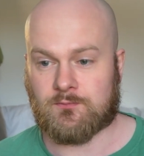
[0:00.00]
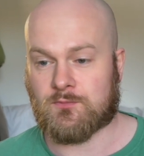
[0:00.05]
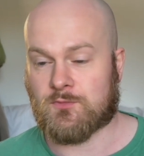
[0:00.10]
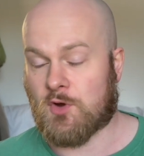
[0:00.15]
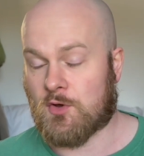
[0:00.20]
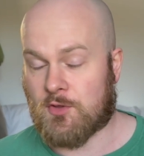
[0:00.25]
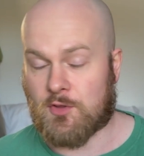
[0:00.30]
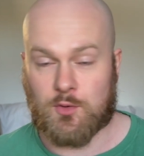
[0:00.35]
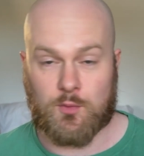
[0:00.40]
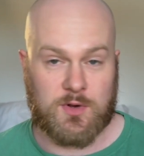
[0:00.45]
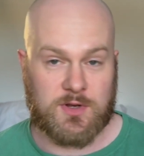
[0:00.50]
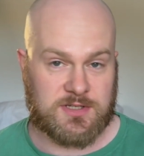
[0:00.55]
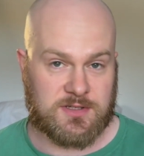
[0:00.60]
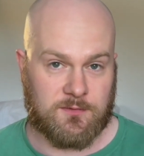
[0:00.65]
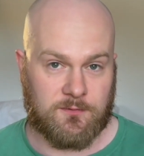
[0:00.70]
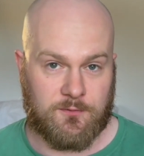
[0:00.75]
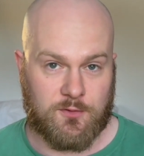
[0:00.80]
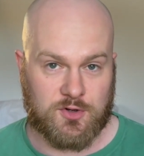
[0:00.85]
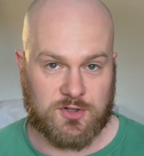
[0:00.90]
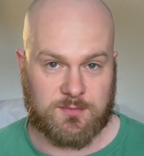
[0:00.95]
Not that the
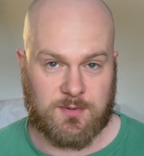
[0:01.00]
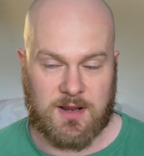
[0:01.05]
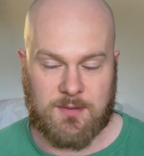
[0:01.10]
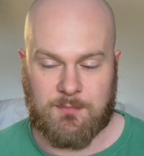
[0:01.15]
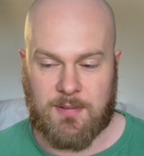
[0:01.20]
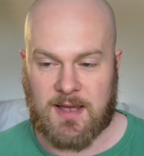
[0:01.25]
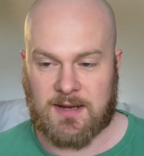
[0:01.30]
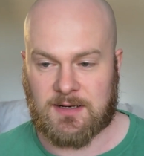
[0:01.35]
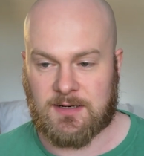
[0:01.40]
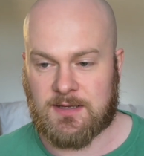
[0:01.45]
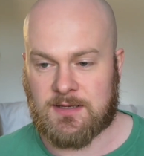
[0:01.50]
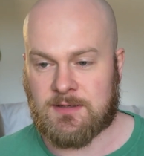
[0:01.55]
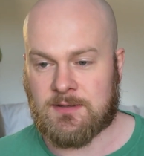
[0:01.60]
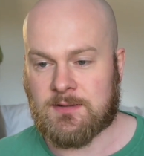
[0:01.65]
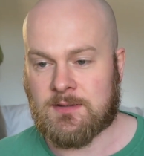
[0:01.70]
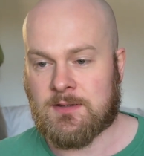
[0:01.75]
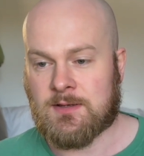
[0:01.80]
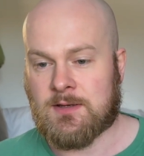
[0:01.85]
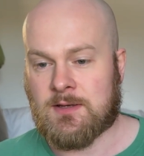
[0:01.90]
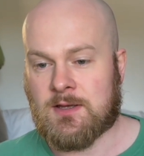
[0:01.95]
Western Force played badly,
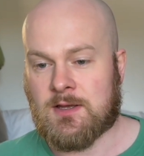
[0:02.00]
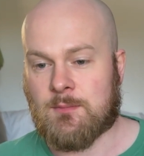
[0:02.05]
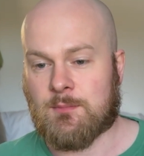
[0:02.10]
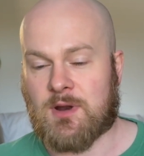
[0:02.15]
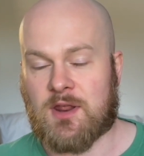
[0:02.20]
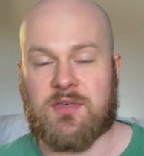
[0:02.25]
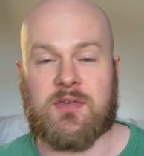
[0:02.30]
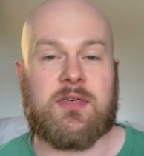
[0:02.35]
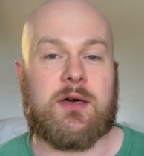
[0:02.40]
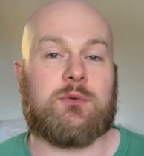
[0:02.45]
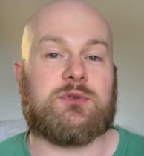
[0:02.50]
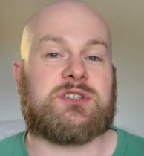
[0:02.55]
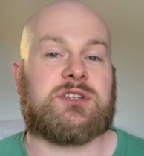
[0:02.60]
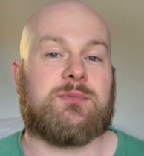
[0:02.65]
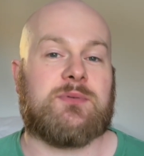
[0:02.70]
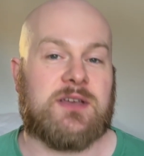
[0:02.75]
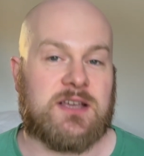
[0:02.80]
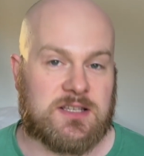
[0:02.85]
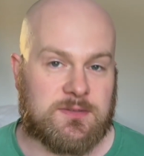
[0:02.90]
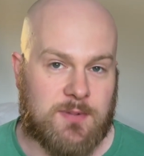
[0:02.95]
but I think that was to
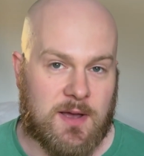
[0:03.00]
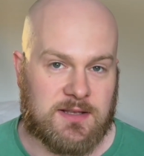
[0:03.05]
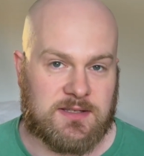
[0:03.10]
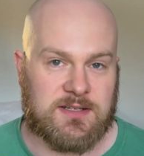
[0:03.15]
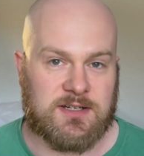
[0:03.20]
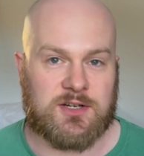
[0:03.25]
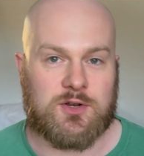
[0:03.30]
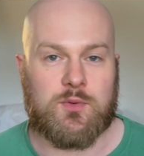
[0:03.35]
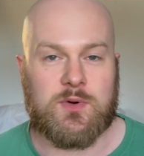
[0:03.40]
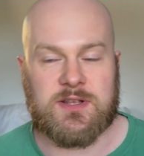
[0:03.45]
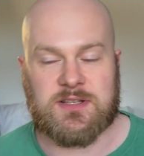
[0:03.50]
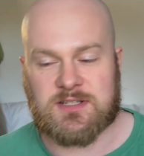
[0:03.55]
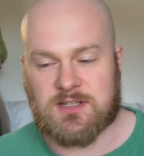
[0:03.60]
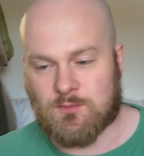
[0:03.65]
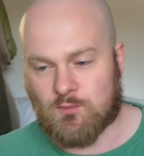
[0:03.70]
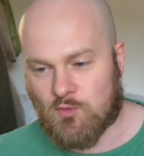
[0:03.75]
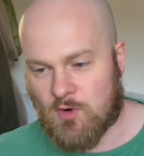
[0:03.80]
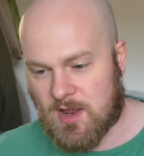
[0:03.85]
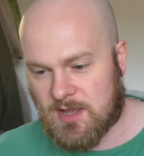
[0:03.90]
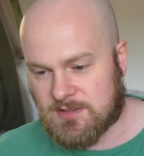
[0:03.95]
be expected.
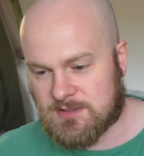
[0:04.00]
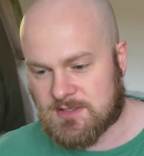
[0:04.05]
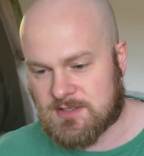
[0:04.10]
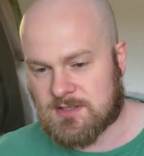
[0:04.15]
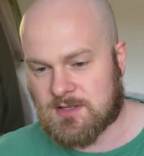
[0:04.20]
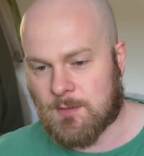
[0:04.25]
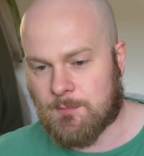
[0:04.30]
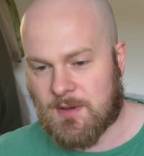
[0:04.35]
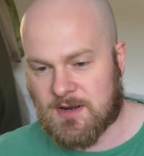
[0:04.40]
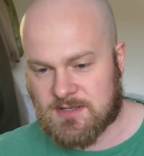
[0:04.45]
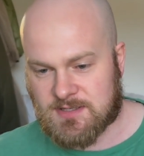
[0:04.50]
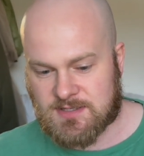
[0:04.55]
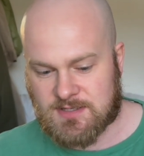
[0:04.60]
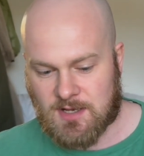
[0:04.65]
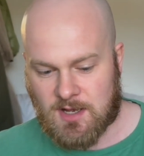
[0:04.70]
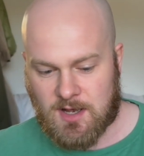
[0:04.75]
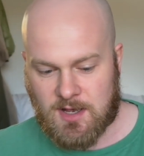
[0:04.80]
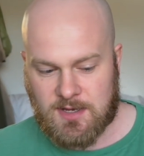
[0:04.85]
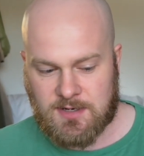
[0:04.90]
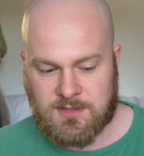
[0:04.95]
Queensland Reds, better
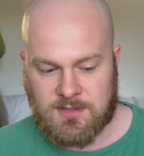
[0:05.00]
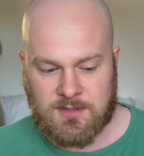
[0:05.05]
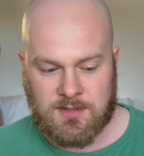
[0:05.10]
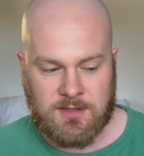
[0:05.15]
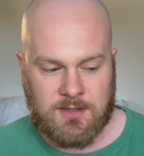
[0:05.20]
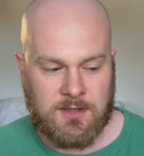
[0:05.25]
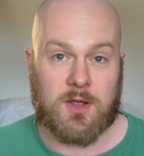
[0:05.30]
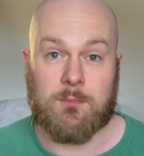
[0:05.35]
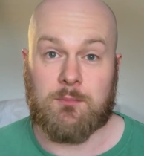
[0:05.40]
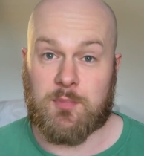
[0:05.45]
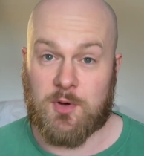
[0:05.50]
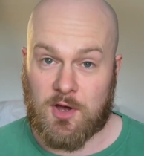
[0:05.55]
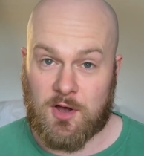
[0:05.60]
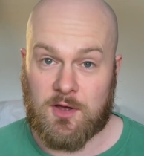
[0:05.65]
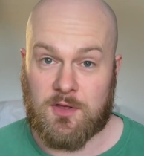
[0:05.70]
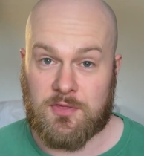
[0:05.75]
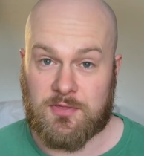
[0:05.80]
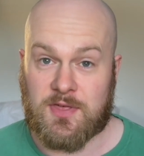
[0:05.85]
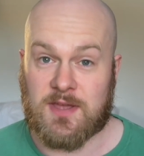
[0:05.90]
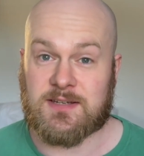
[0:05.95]
side,
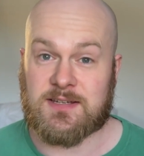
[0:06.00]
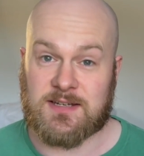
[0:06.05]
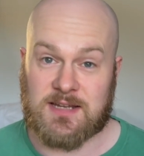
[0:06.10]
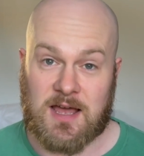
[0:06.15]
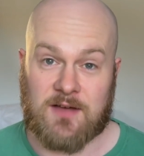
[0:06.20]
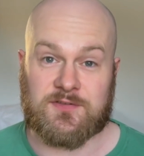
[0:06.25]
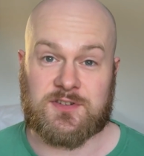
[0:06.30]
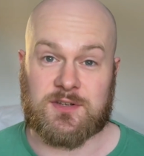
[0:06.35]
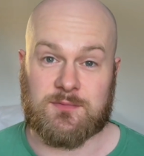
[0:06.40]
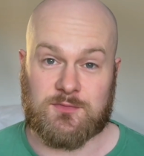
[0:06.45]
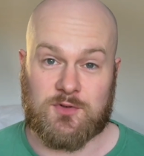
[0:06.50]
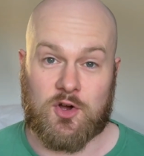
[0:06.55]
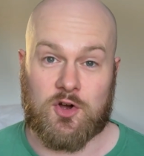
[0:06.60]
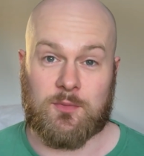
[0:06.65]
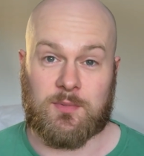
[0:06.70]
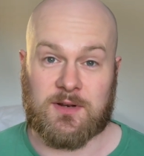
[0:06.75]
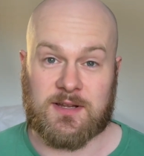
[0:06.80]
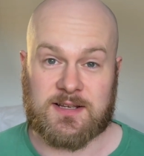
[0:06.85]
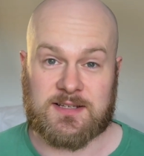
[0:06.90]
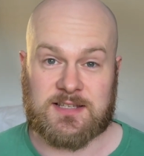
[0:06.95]
but they did have some
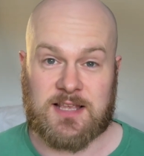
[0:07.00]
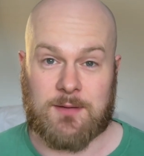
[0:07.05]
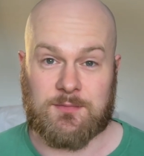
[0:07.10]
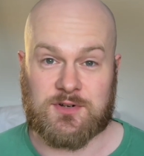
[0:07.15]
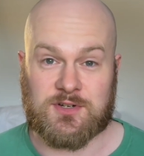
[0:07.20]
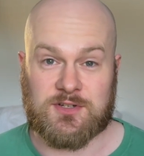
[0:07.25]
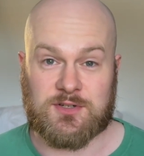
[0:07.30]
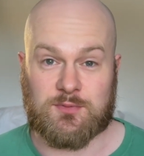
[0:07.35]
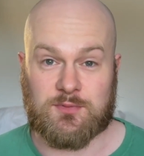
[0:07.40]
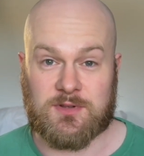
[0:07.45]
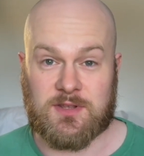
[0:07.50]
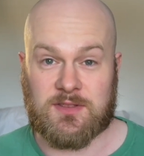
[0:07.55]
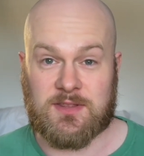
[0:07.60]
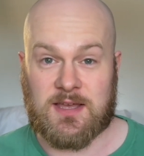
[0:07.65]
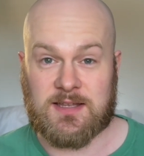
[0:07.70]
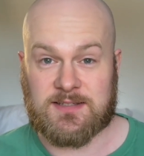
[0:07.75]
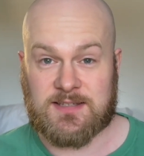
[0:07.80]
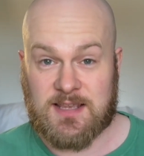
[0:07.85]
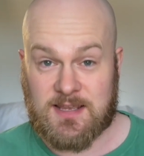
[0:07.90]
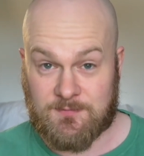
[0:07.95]
notable exceptions within
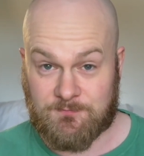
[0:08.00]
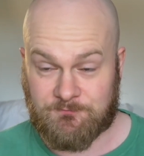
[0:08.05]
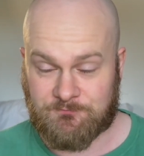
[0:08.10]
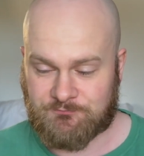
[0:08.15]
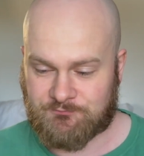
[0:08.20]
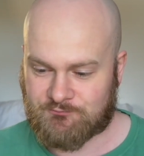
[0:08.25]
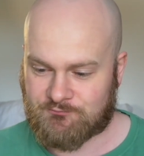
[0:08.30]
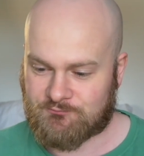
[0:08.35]
their team.